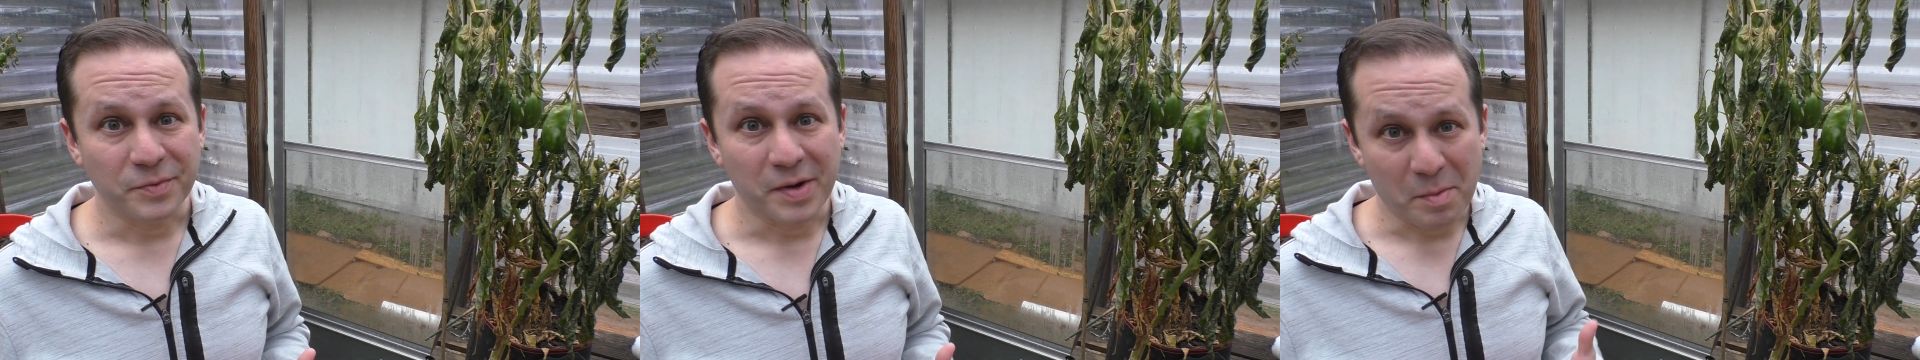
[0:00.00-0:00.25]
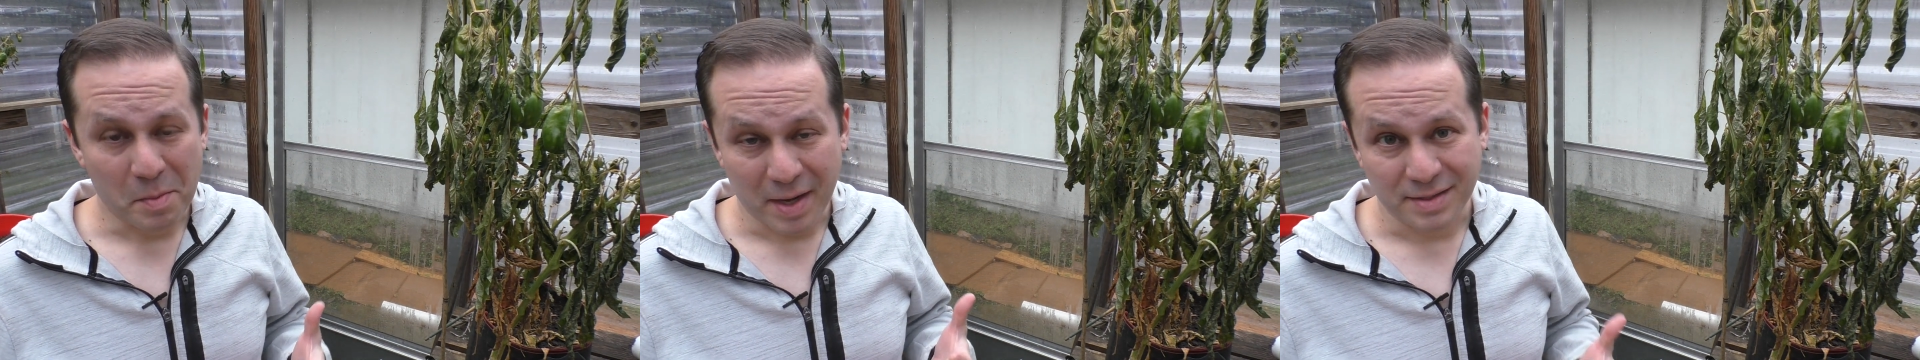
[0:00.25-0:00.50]

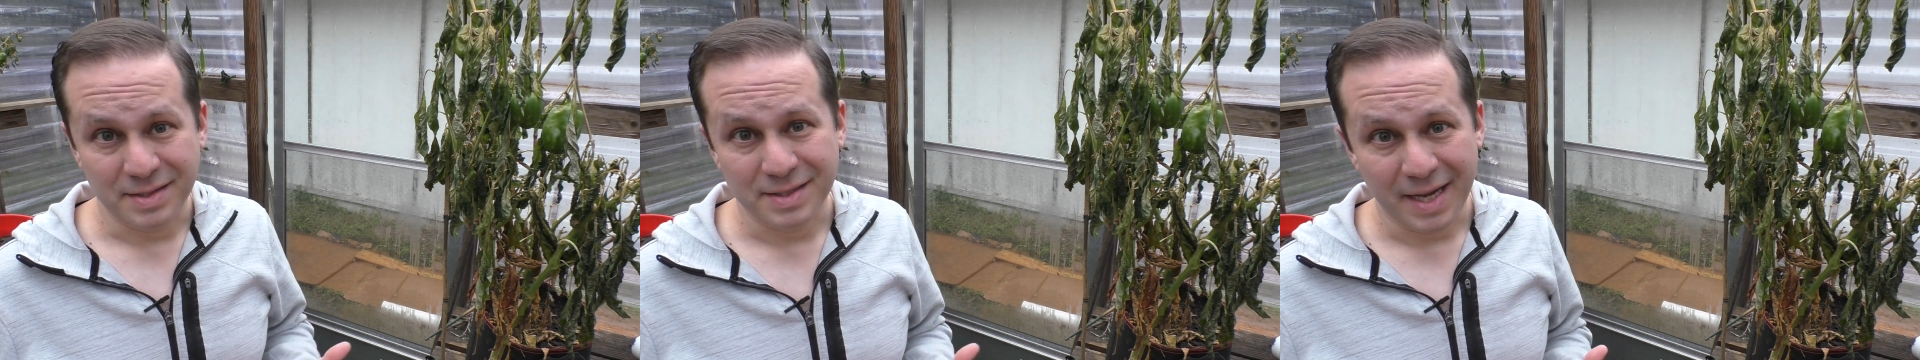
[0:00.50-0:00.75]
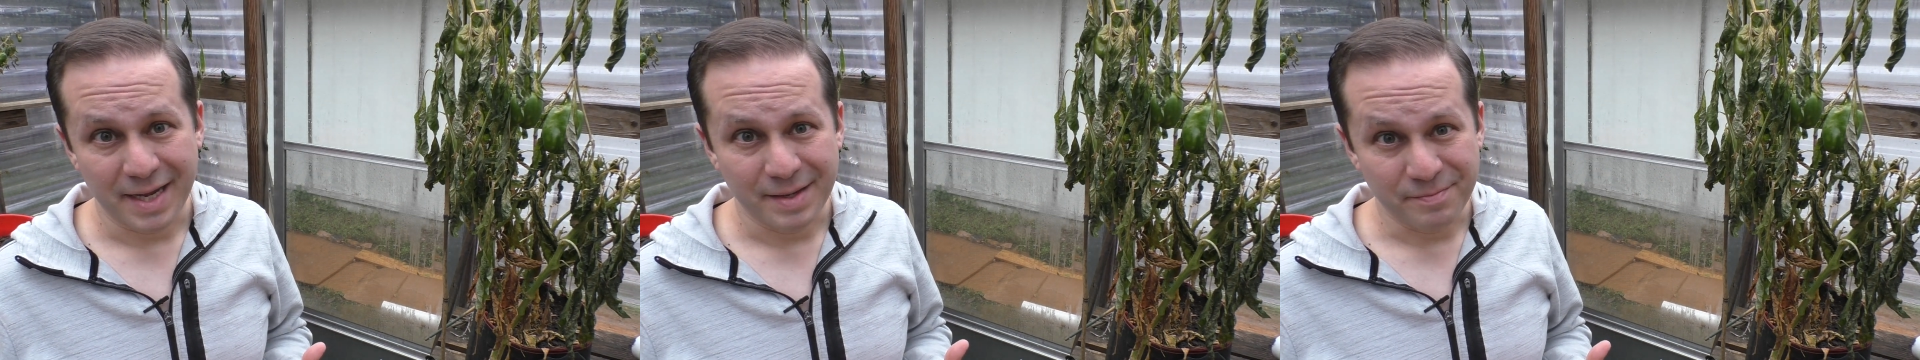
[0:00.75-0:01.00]
what I'm about to
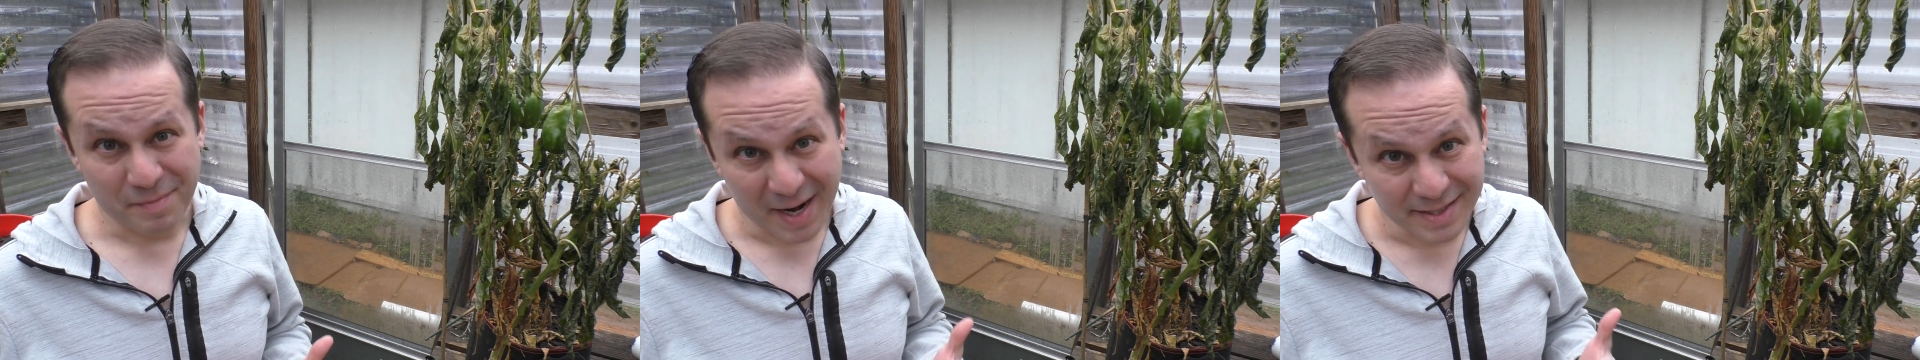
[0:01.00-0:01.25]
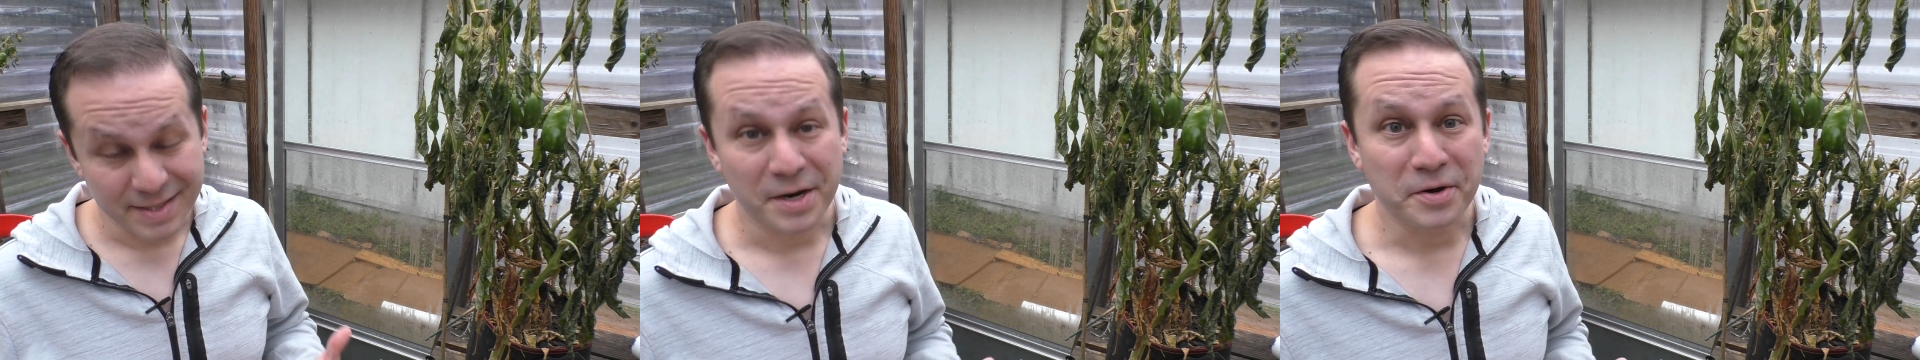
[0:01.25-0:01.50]
say
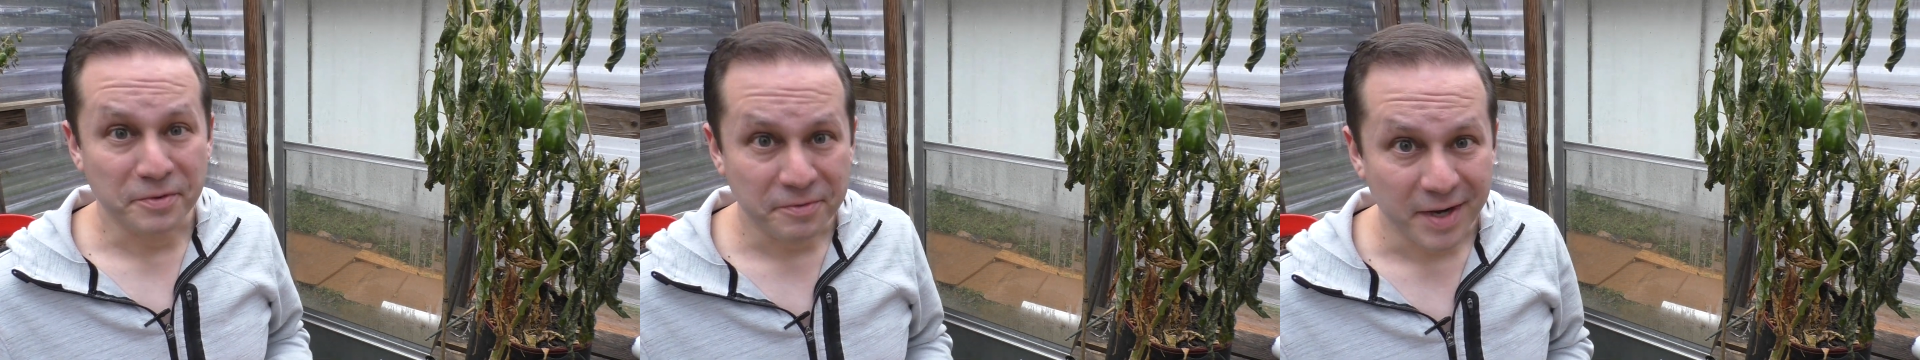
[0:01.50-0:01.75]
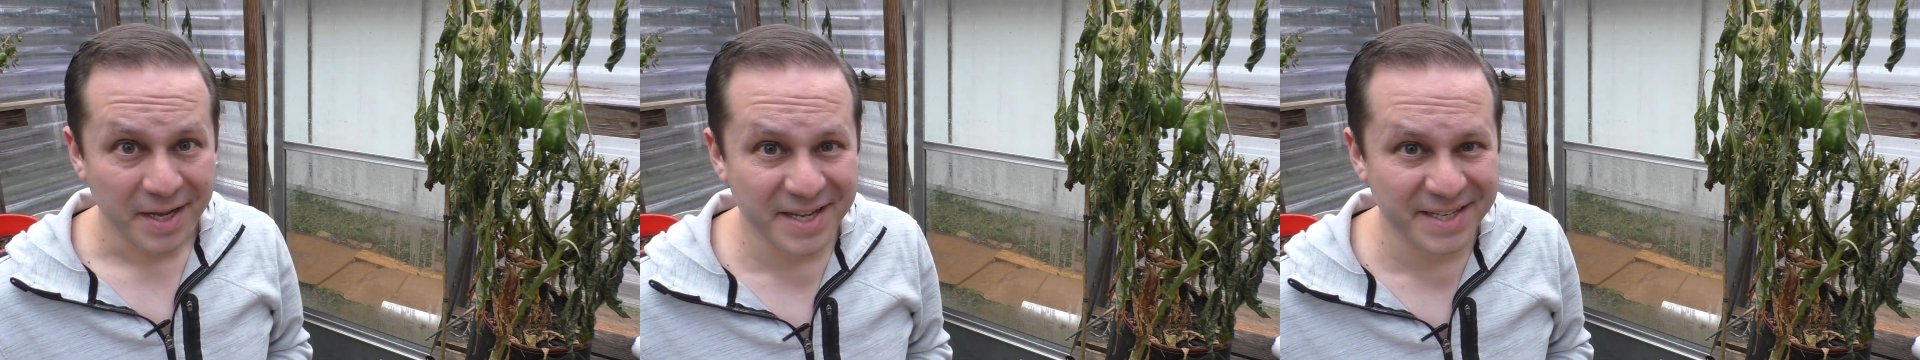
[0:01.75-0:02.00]
might
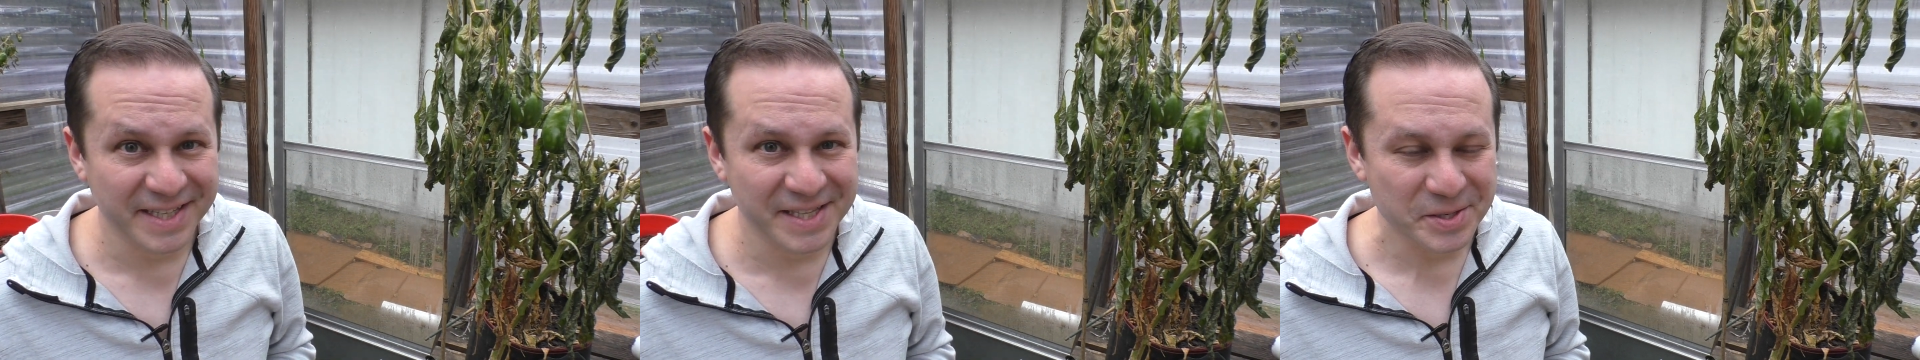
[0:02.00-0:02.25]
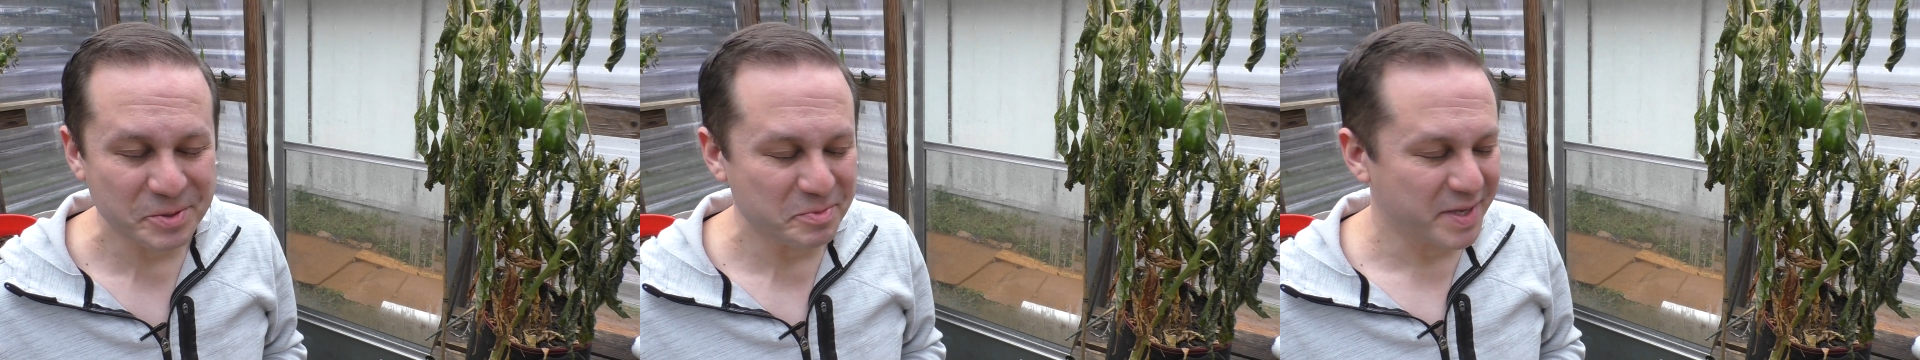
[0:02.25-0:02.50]
terrify you a
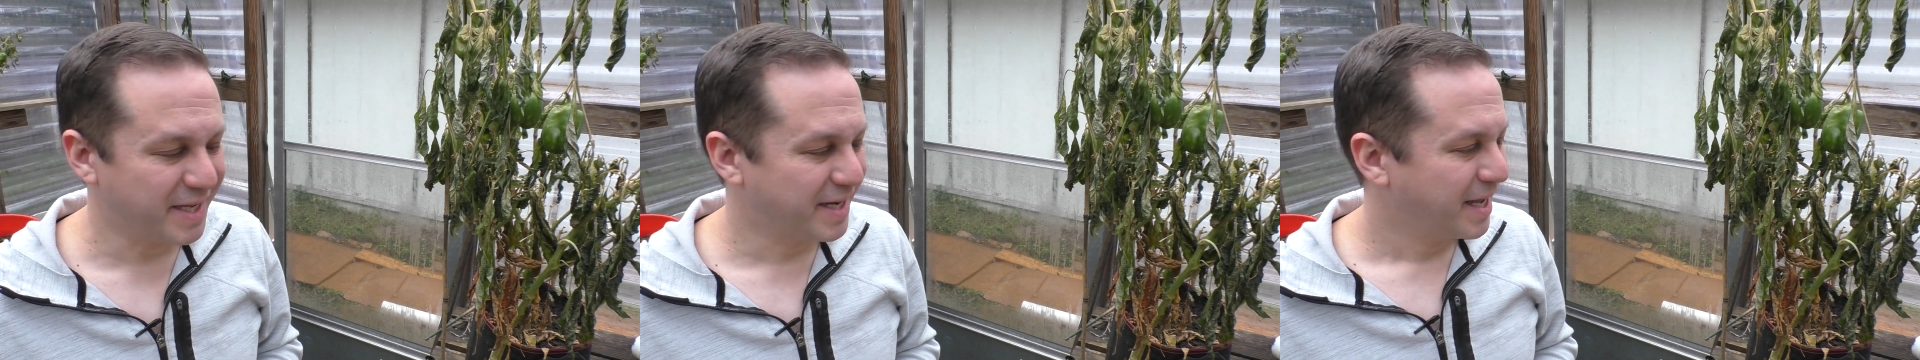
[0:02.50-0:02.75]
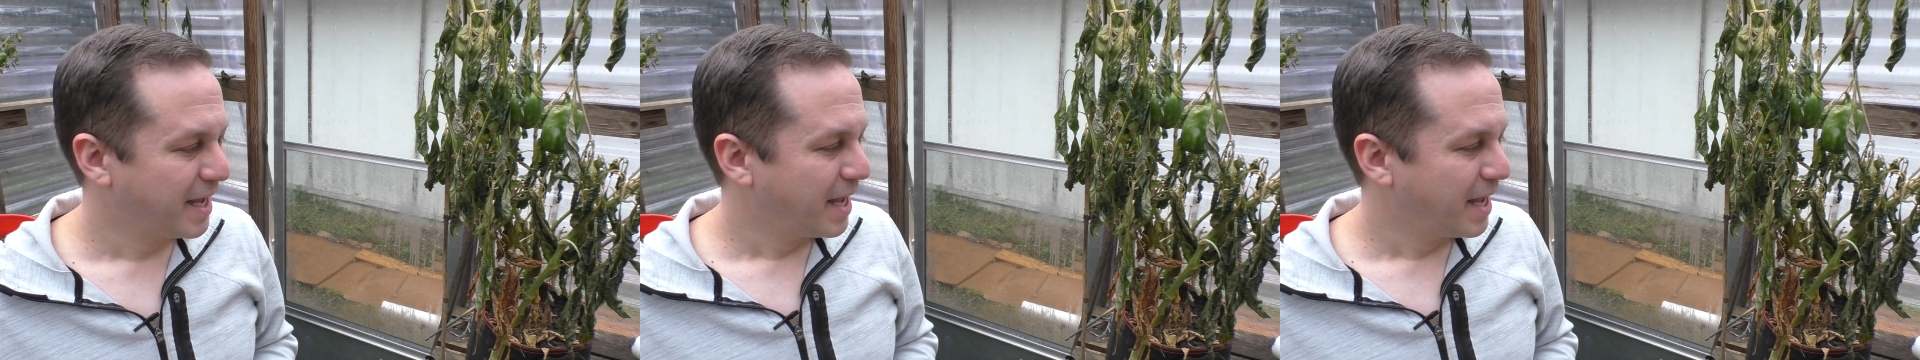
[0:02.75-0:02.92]
little bit.